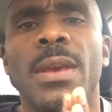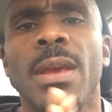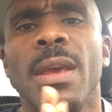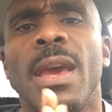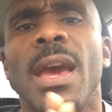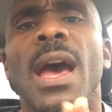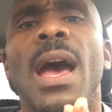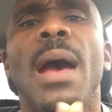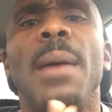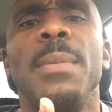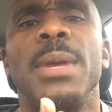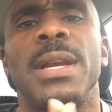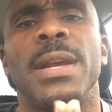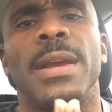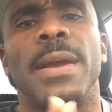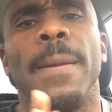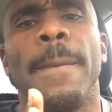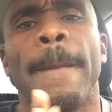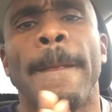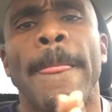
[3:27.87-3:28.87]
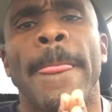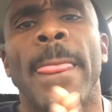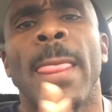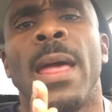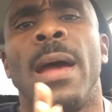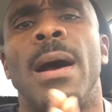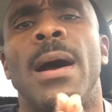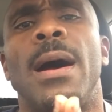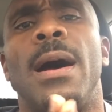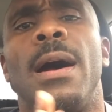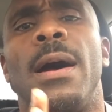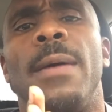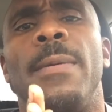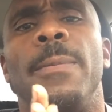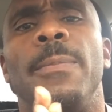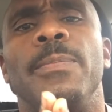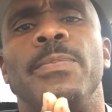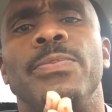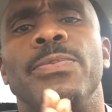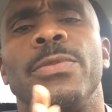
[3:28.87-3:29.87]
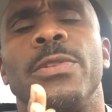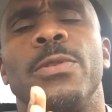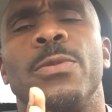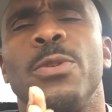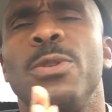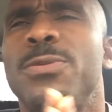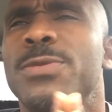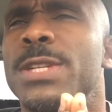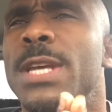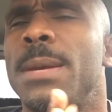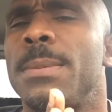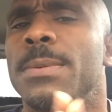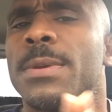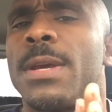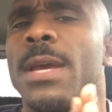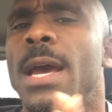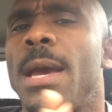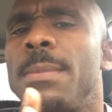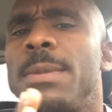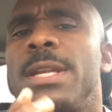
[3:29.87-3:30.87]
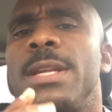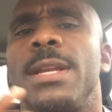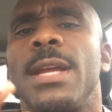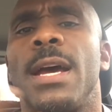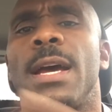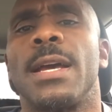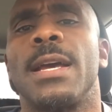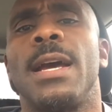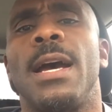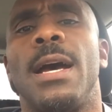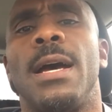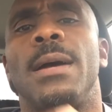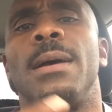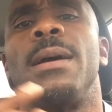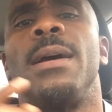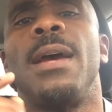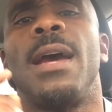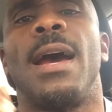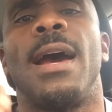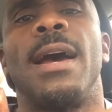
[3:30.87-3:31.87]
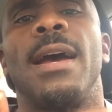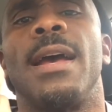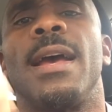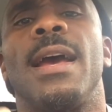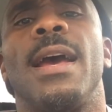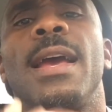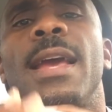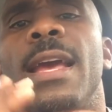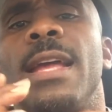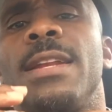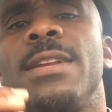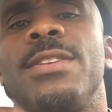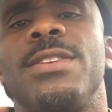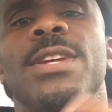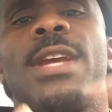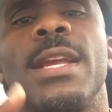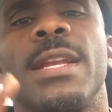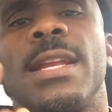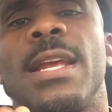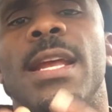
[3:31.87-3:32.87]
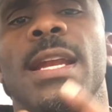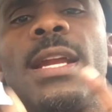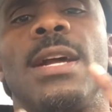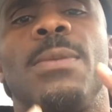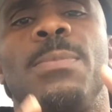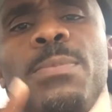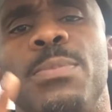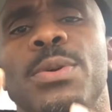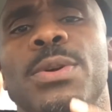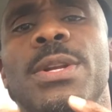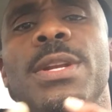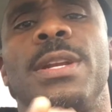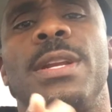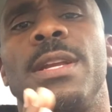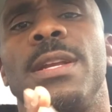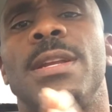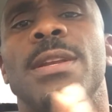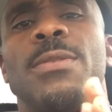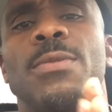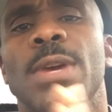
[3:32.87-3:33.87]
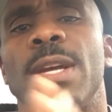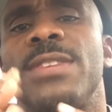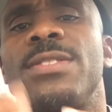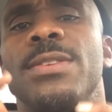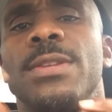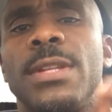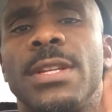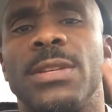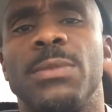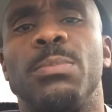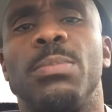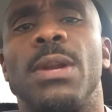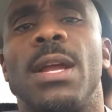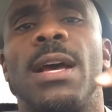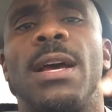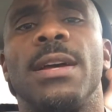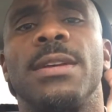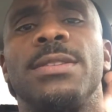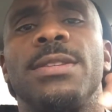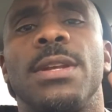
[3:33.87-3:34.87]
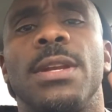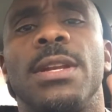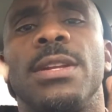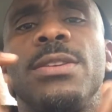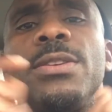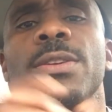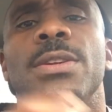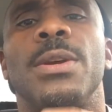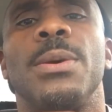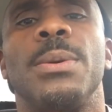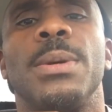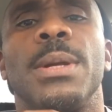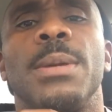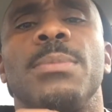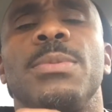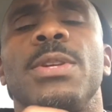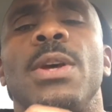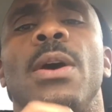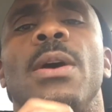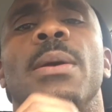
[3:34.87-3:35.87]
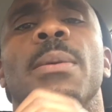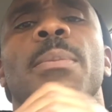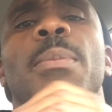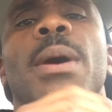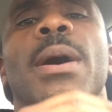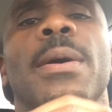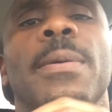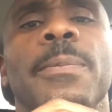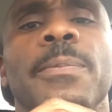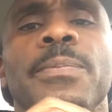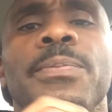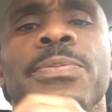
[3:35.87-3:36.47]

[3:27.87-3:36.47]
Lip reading: Comedy. Rooftopcomedy.com. I got to check that. I'll put it in the rest of this blog so that you know what I'm talking about.